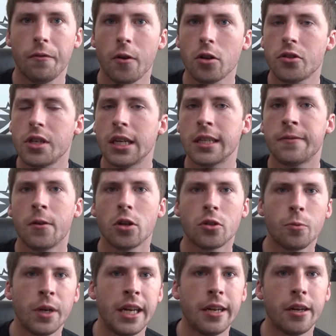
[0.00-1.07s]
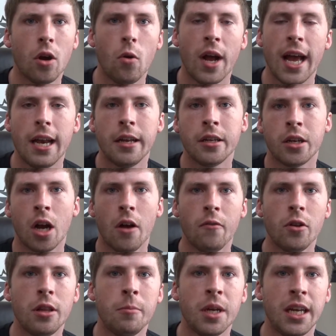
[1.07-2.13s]
first things first, we need to go ahead and
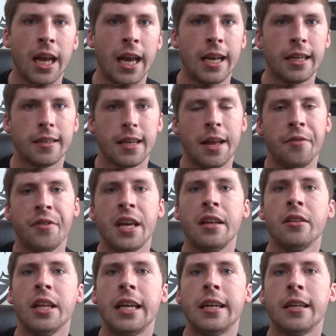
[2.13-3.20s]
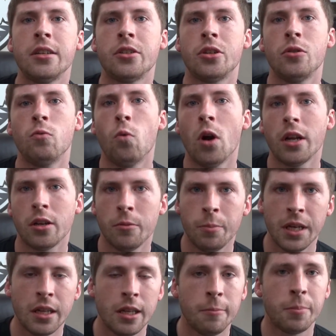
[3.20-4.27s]
cover the mechanics and then lead into what could
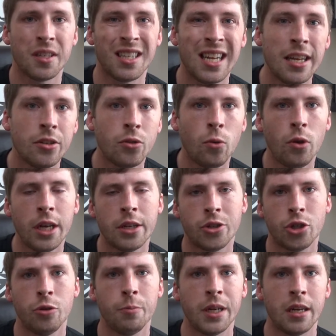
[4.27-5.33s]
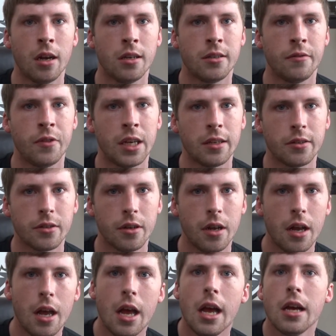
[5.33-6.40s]
be the potential issue because of this.
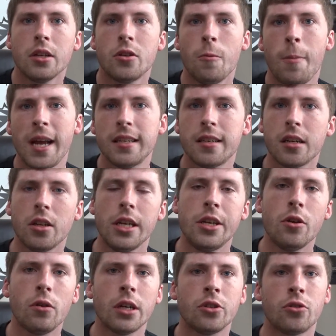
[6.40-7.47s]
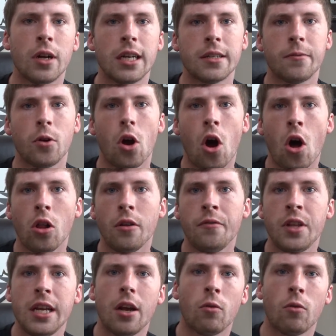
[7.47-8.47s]
So basically, you can transfer all of the